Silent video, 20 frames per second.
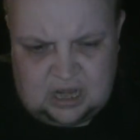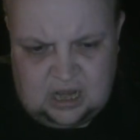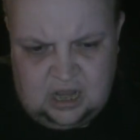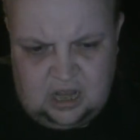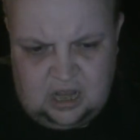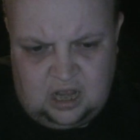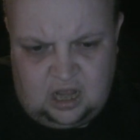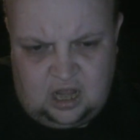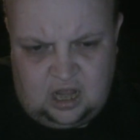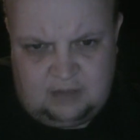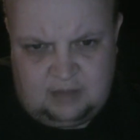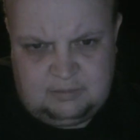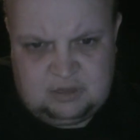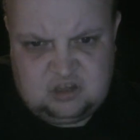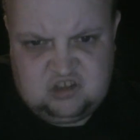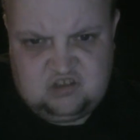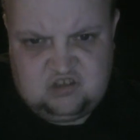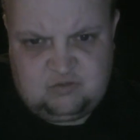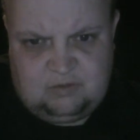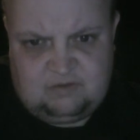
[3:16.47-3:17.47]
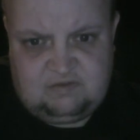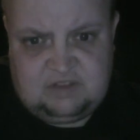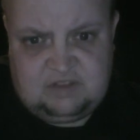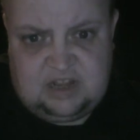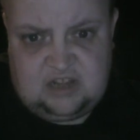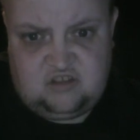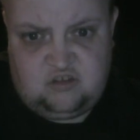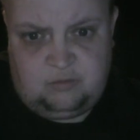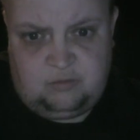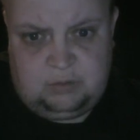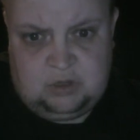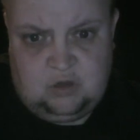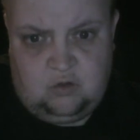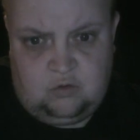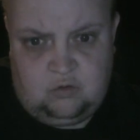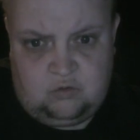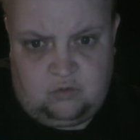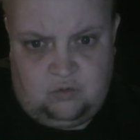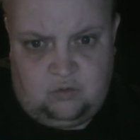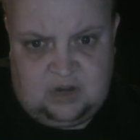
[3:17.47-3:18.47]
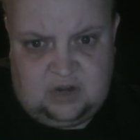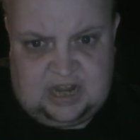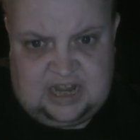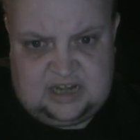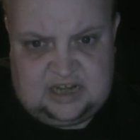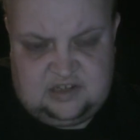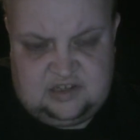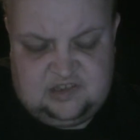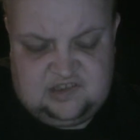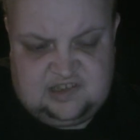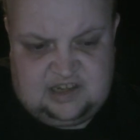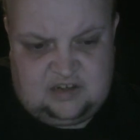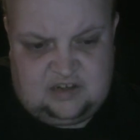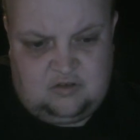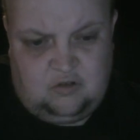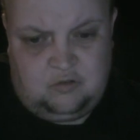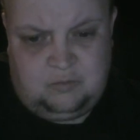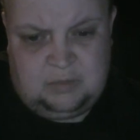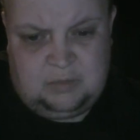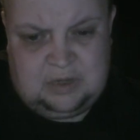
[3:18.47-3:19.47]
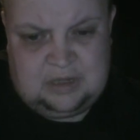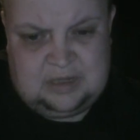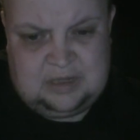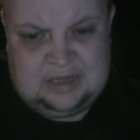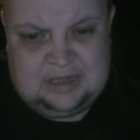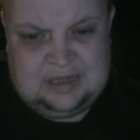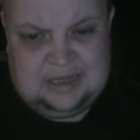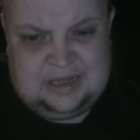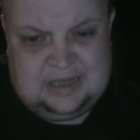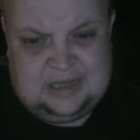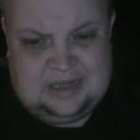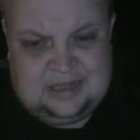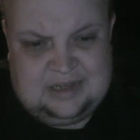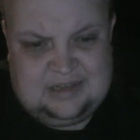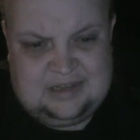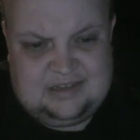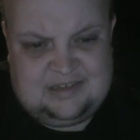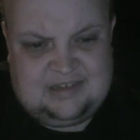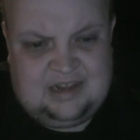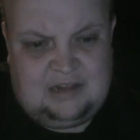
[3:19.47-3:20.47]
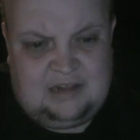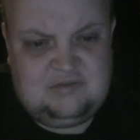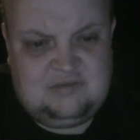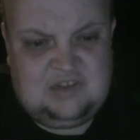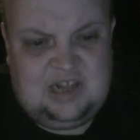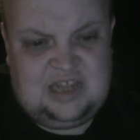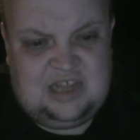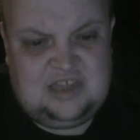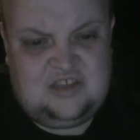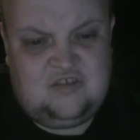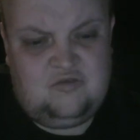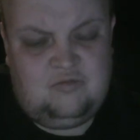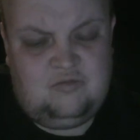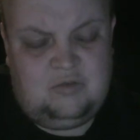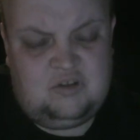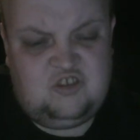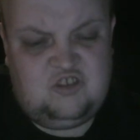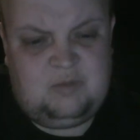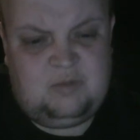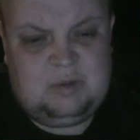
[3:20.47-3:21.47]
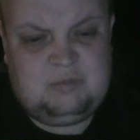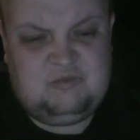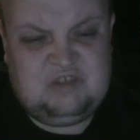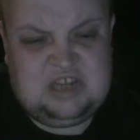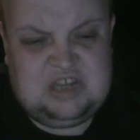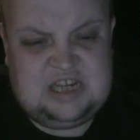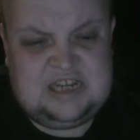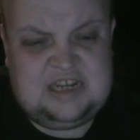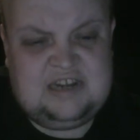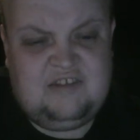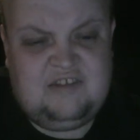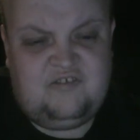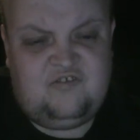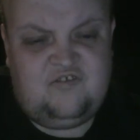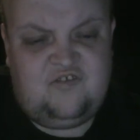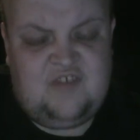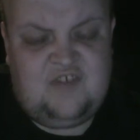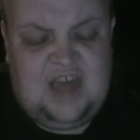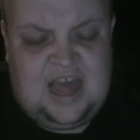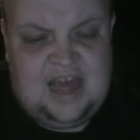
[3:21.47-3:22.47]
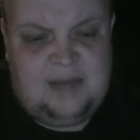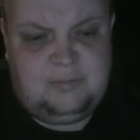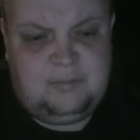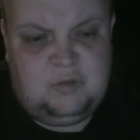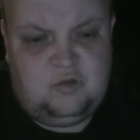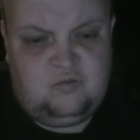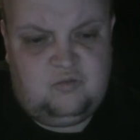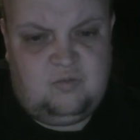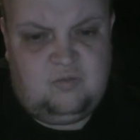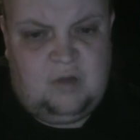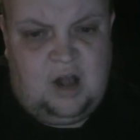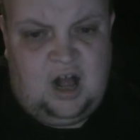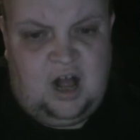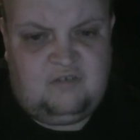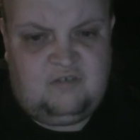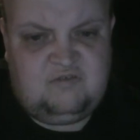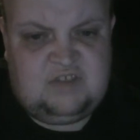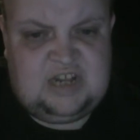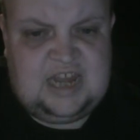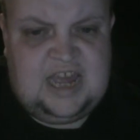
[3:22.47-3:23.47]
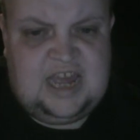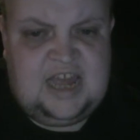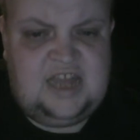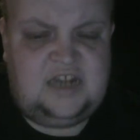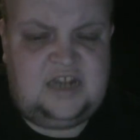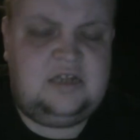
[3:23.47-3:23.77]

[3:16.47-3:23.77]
armigers with their double auto cannon set up. It sounds like you want to be bringing them rather than